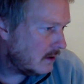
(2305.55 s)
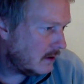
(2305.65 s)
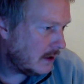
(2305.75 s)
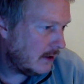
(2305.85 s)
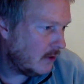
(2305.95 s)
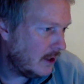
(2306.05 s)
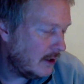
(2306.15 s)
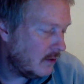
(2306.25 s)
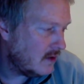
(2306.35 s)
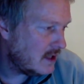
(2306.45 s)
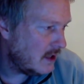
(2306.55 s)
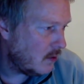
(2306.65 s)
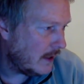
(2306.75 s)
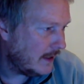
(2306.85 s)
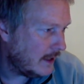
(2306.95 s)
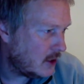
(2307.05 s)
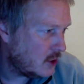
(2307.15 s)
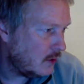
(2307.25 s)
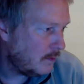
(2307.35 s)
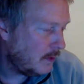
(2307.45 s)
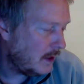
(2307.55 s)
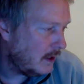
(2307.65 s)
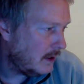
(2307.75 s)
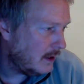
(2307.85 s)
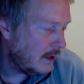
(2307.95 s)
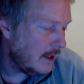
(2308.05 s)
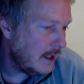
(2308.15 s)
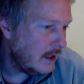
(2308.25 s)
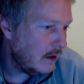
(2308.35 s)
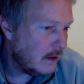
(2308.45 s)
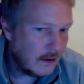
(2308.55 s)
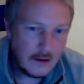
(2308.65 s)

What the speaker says: I really don't see why that should be illegal.